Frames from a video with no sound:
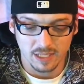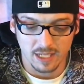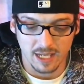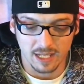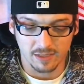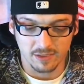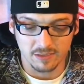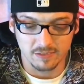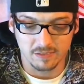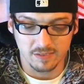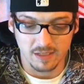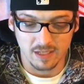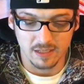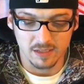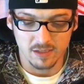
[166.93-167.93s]
at, let's
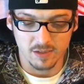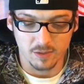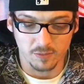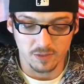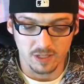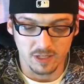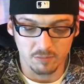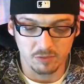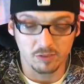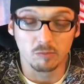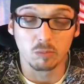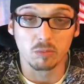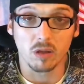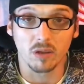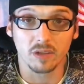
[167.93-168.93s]
say, you know, um,
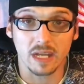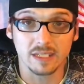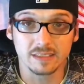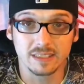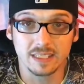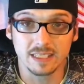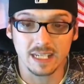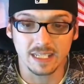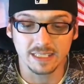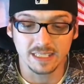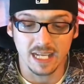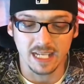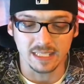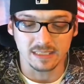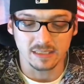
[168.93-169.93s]
Super
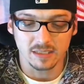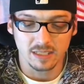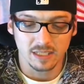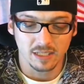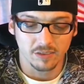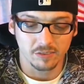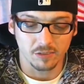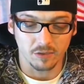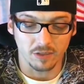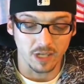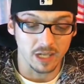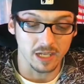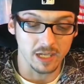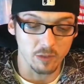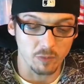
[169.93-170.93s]
1998. So
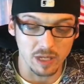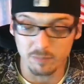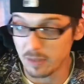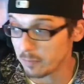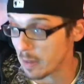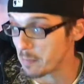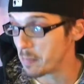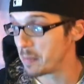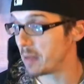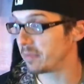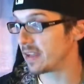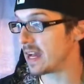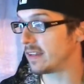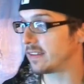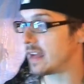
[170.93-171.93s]
uh, anyway, Big Papa Pump, Scott